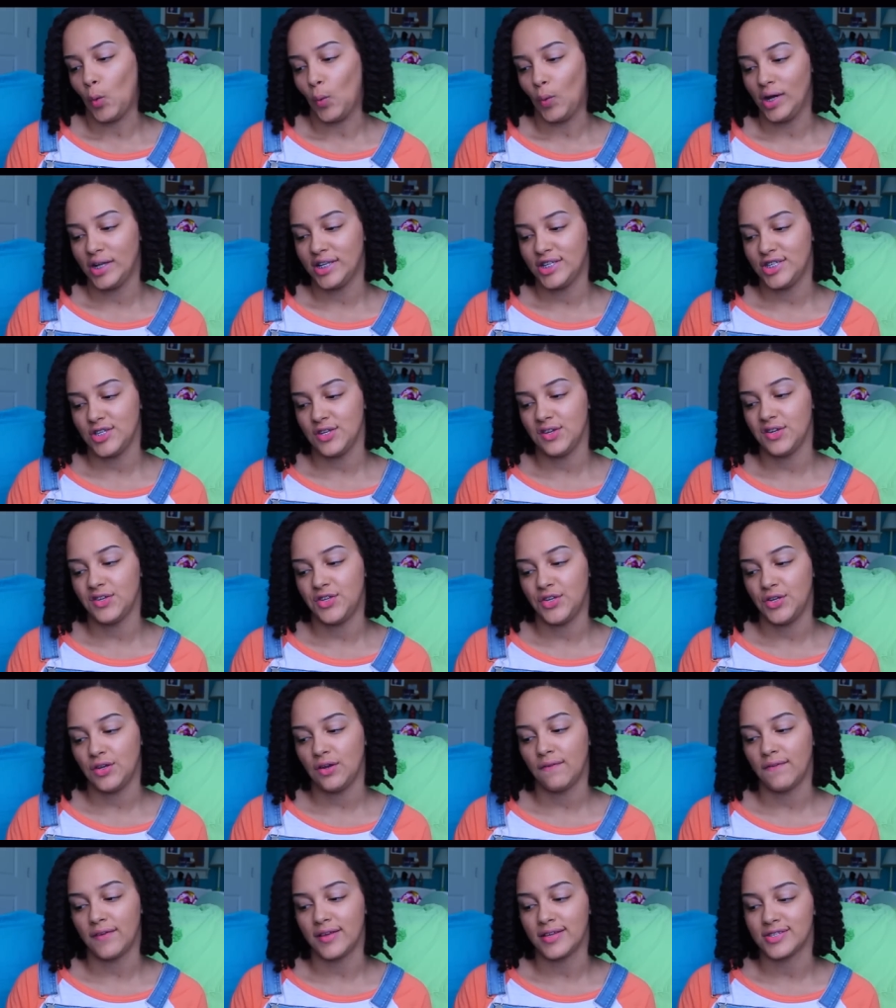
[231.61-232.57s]
What do you
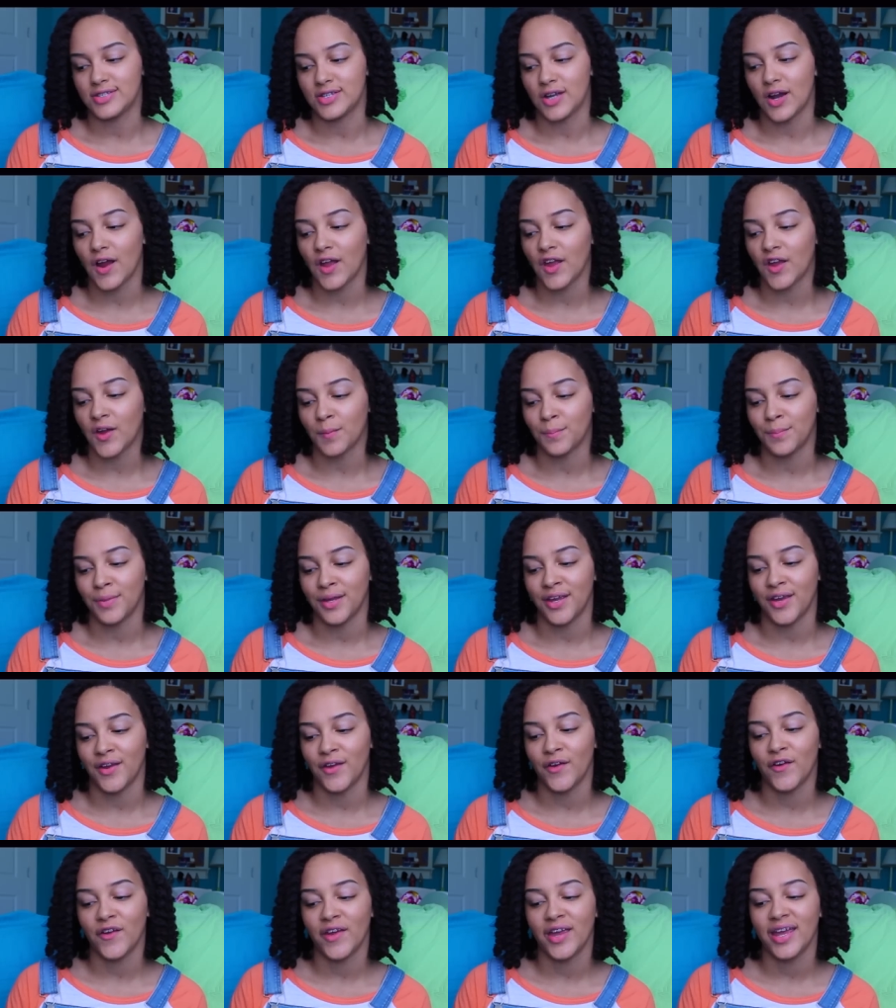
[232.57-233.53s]
do if you start your
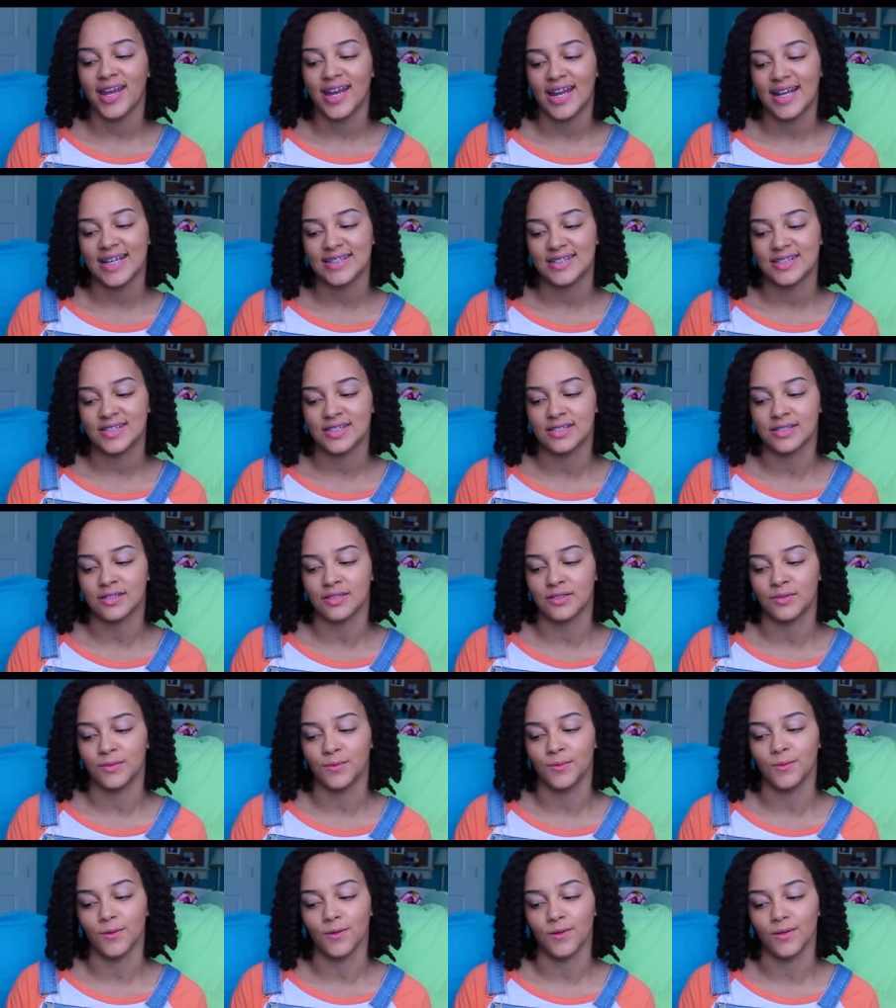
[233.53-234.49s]
period at
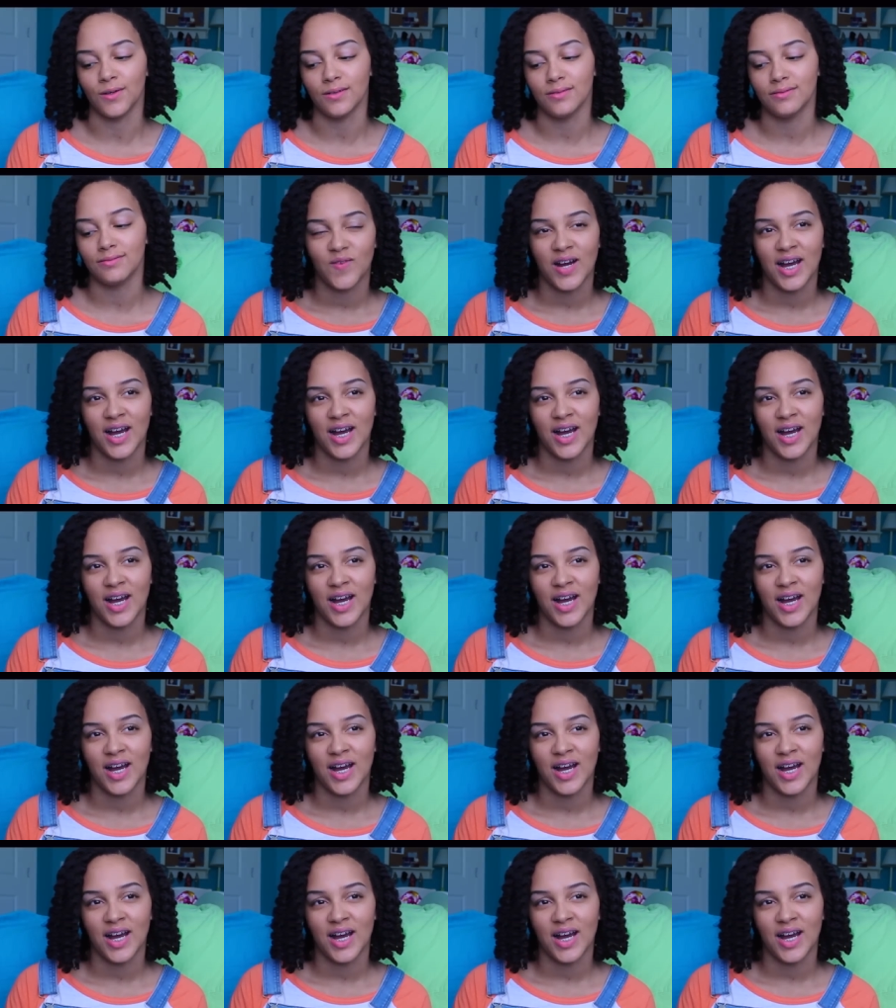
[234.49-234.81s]
school?